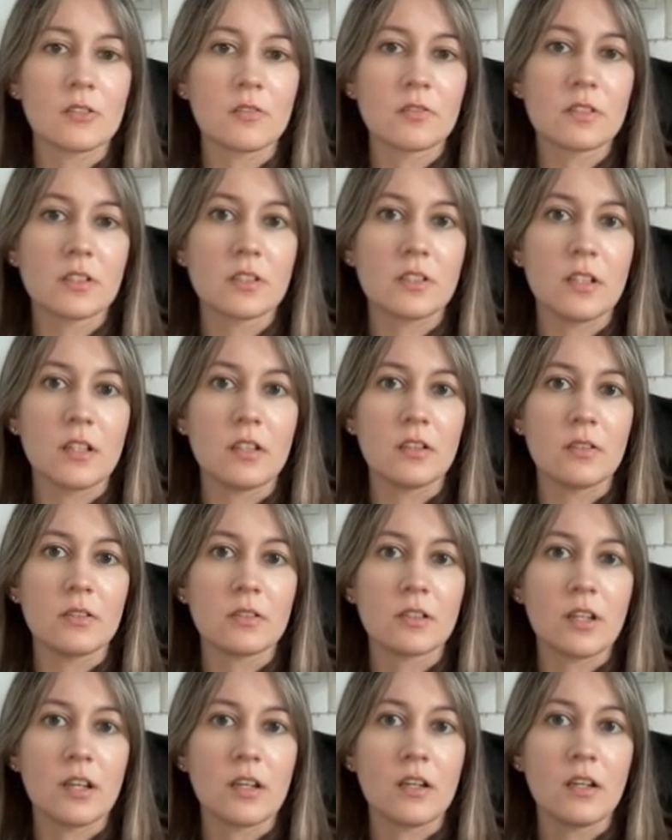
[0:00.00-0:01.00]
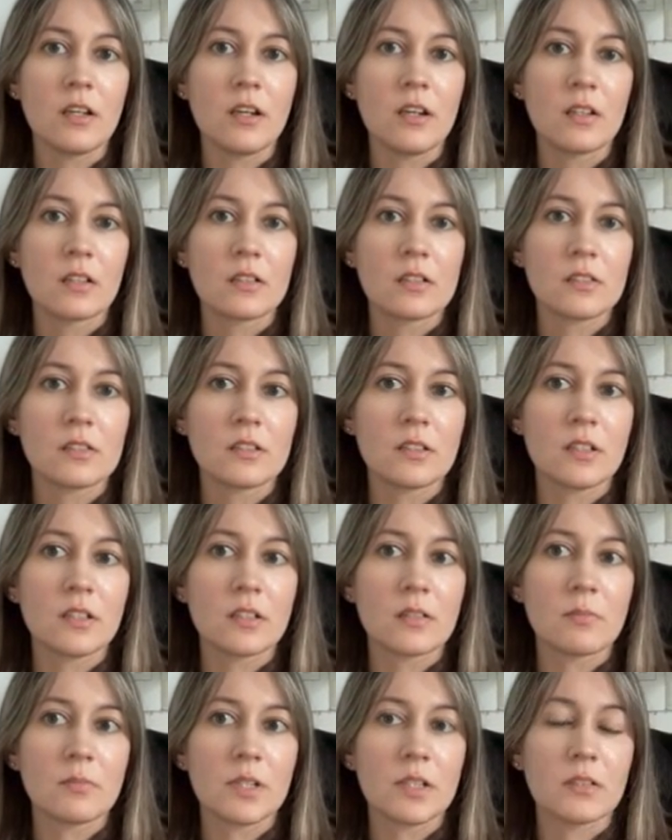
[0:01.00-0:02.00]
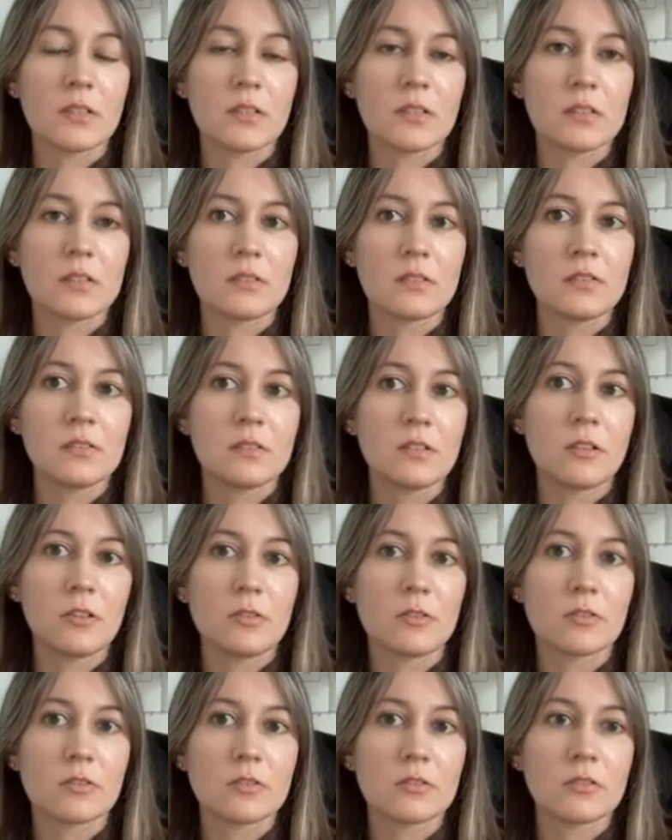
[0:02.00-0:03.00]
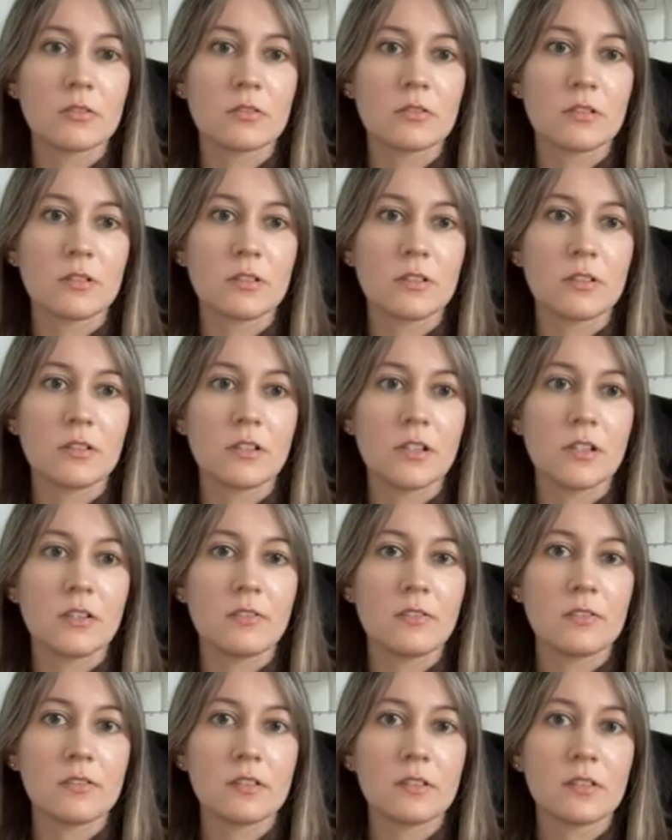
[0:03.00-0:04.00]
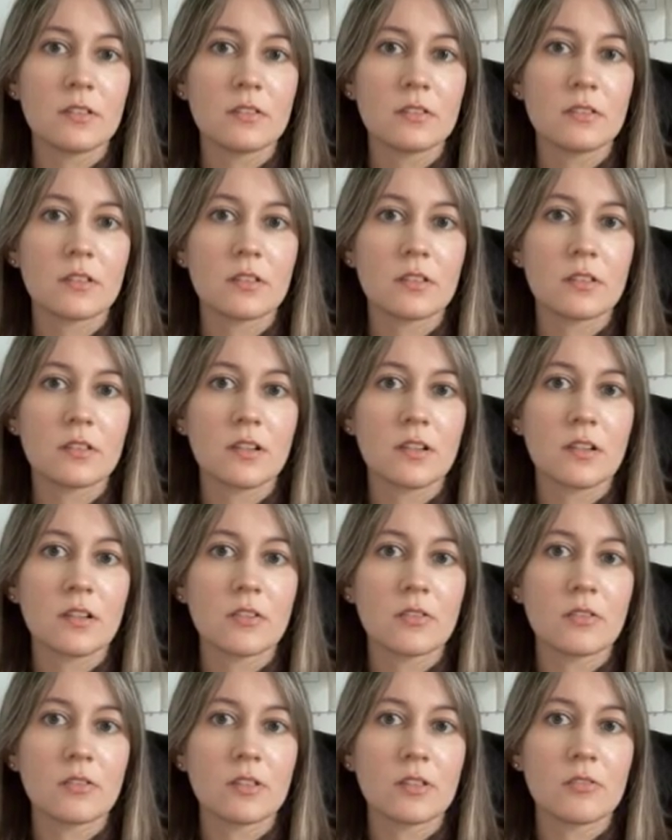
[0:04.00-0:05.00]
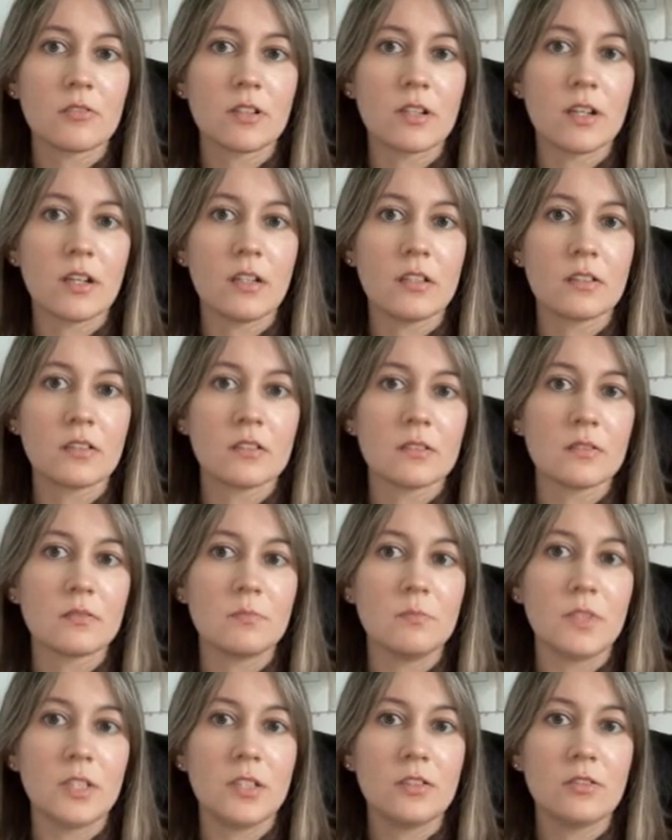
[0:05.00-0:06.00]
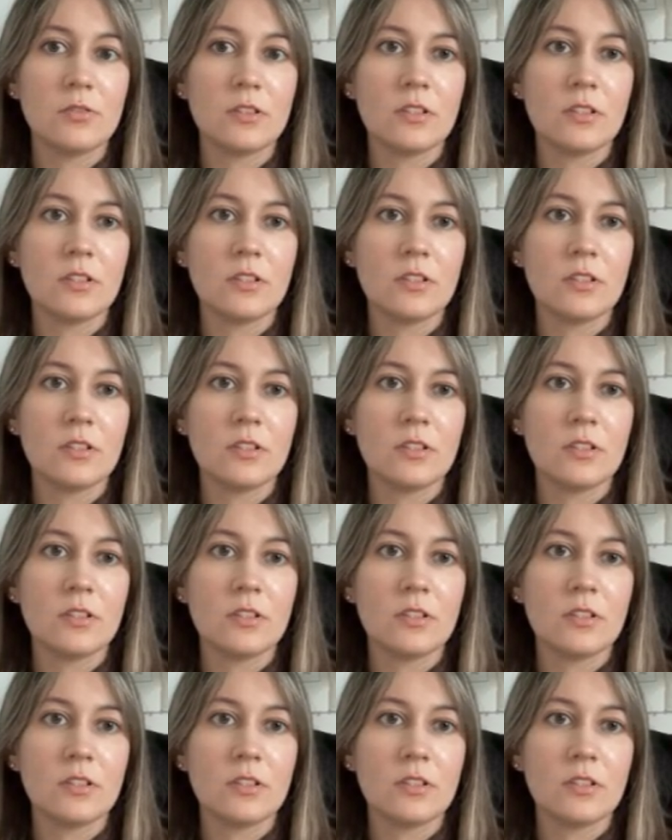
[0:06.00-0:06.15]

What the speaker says: of the day, okay, contact button, logo on the left, contact on the right, menu